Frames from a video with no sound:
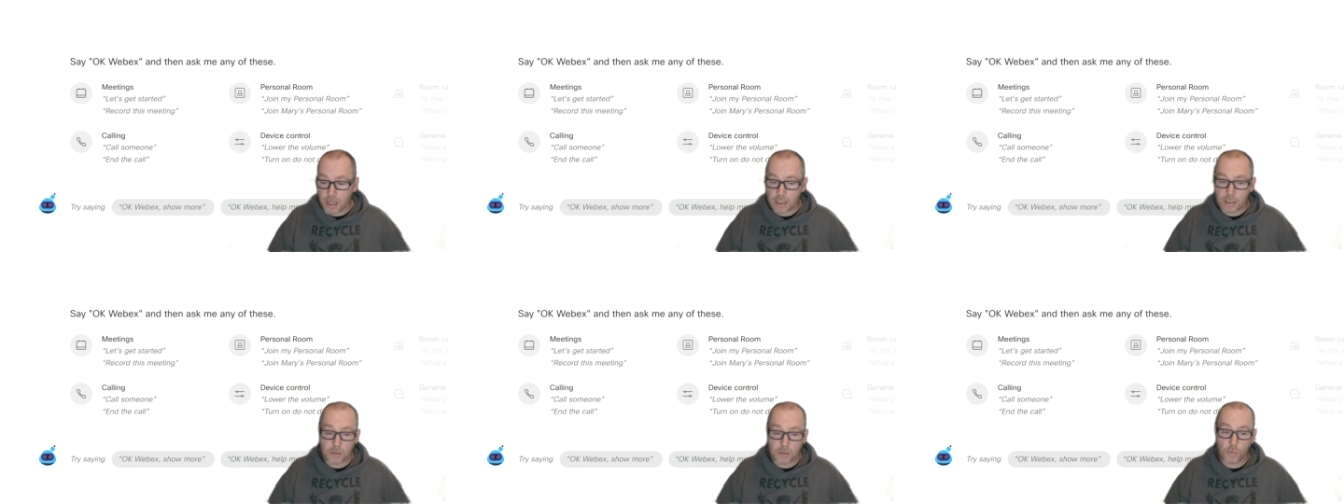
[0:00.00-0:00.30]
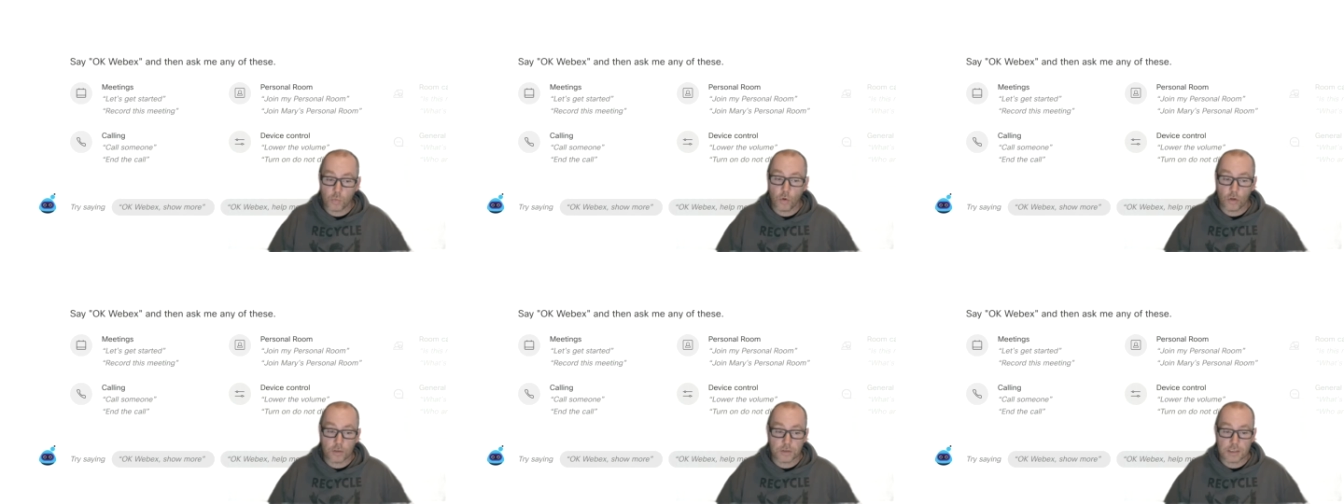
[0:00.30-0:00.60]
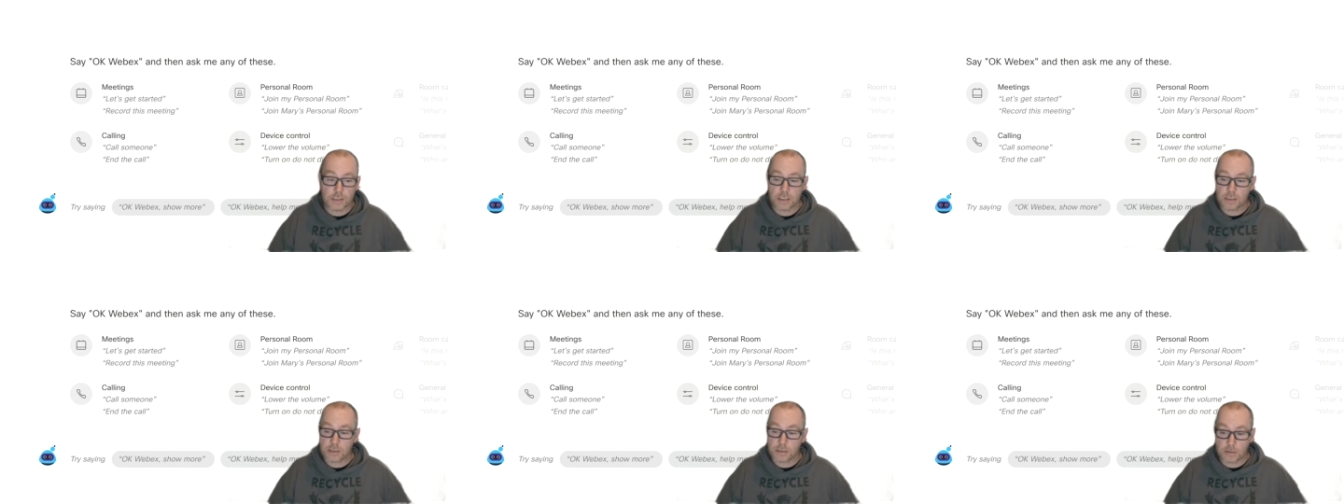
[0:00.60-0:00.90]
you want
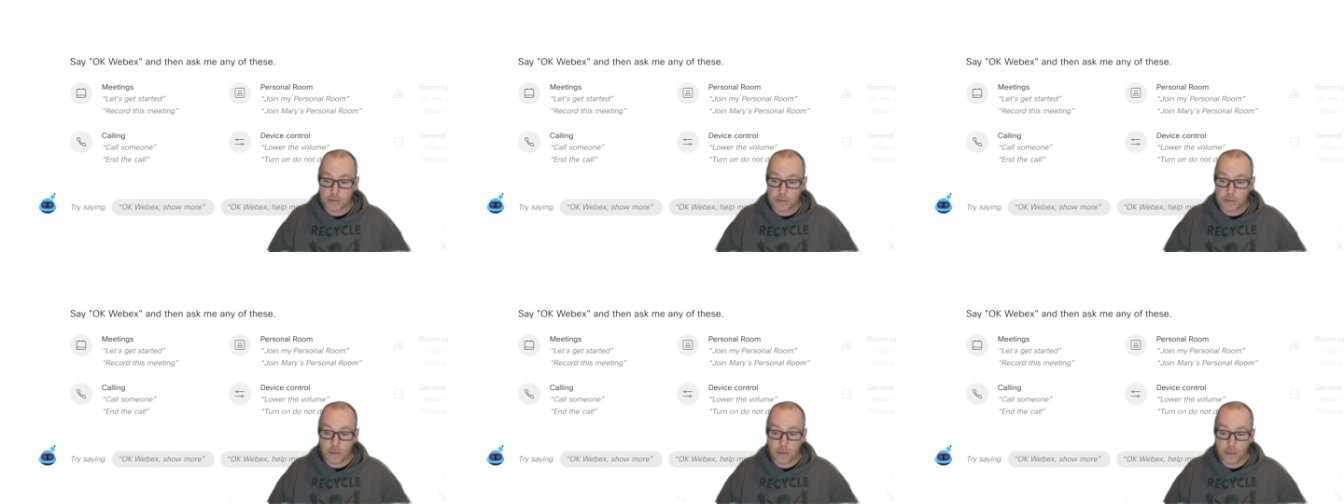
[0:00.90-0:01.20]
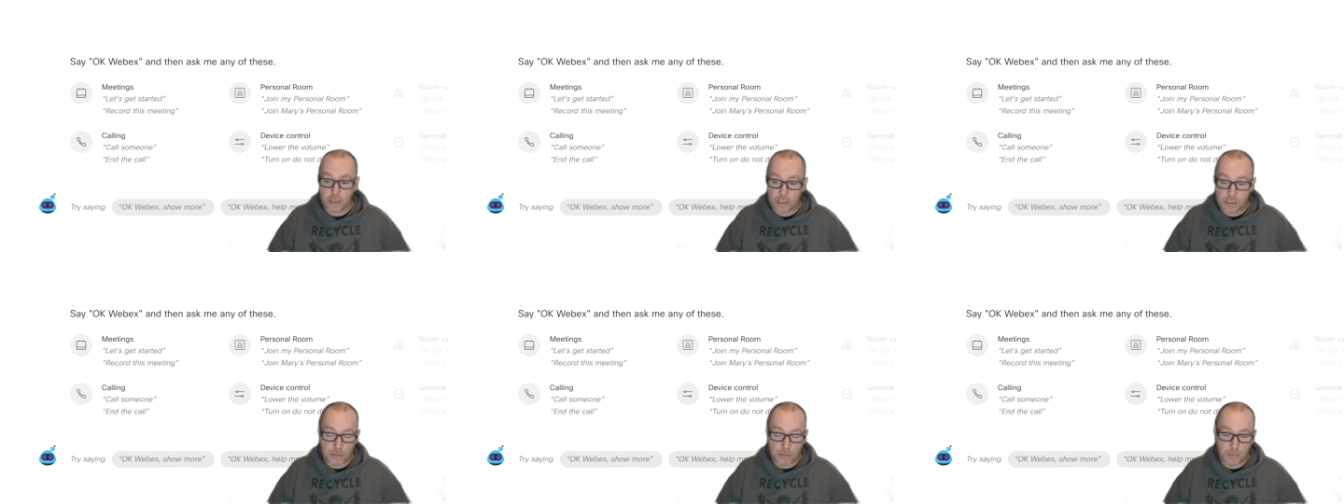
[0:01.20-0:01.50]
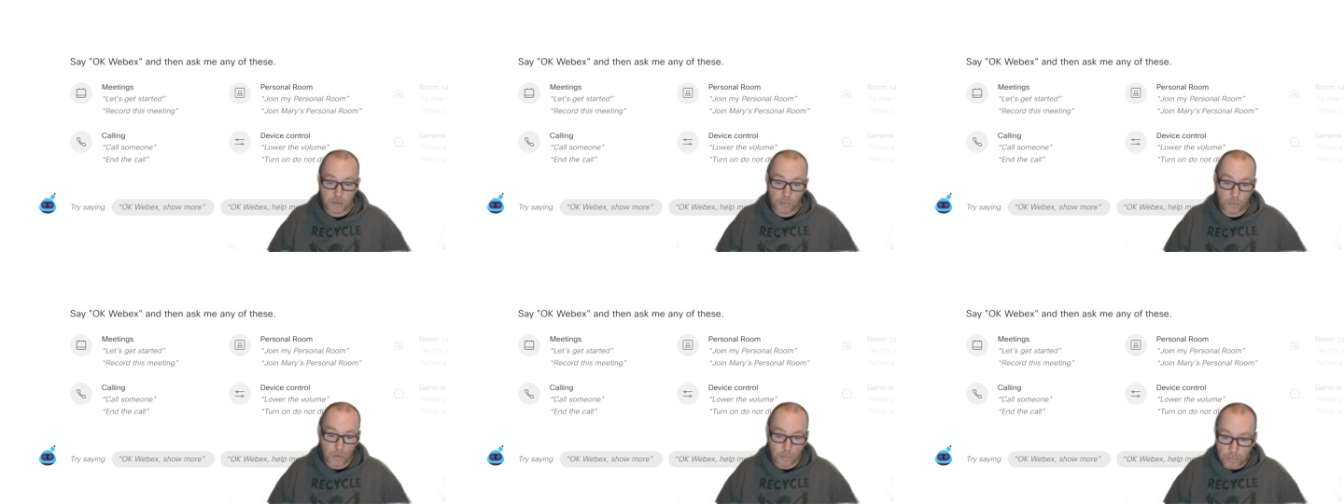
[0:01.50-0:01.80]
digital signage to be
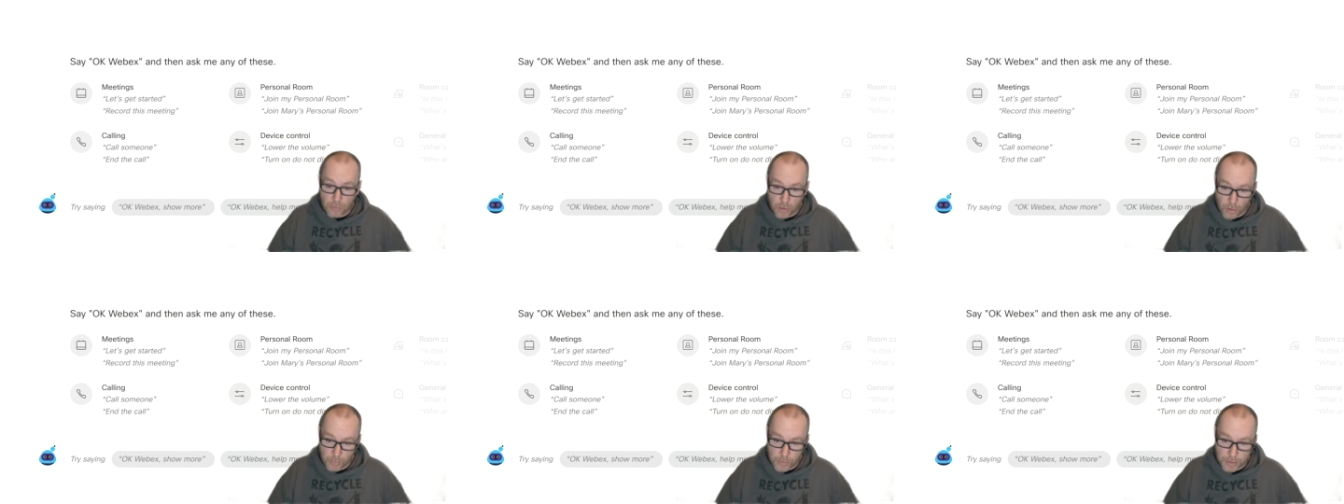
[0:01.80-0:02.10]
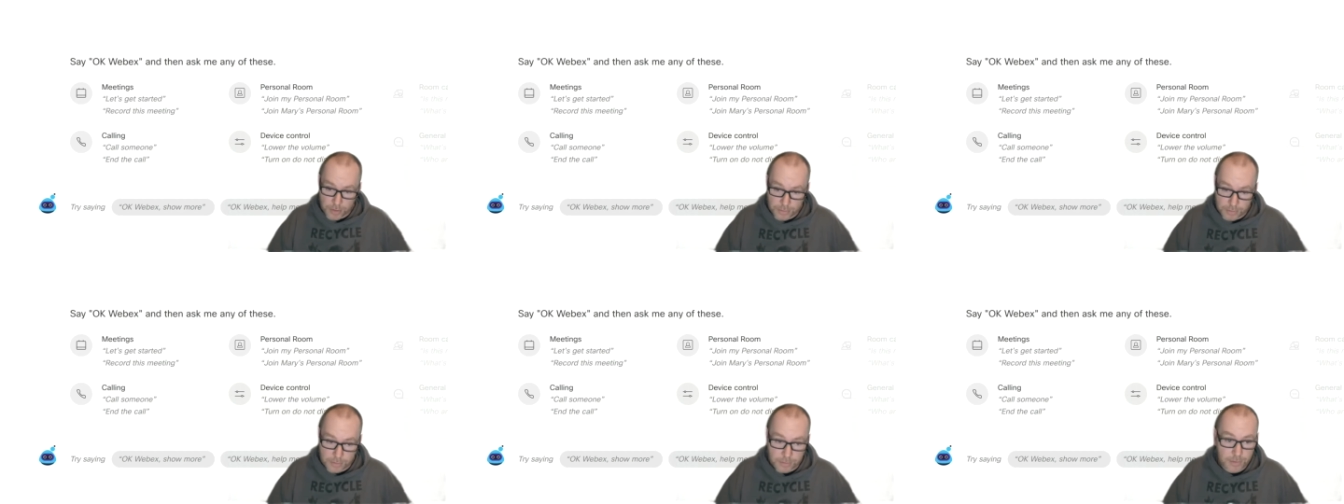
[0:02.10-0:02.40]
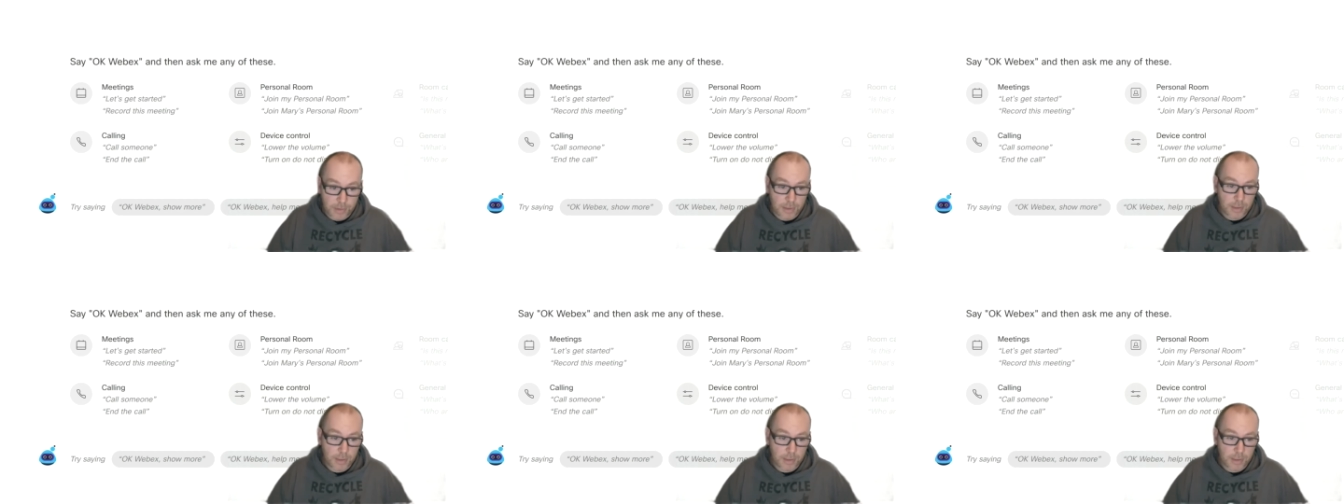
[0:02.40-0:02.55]
more prominent,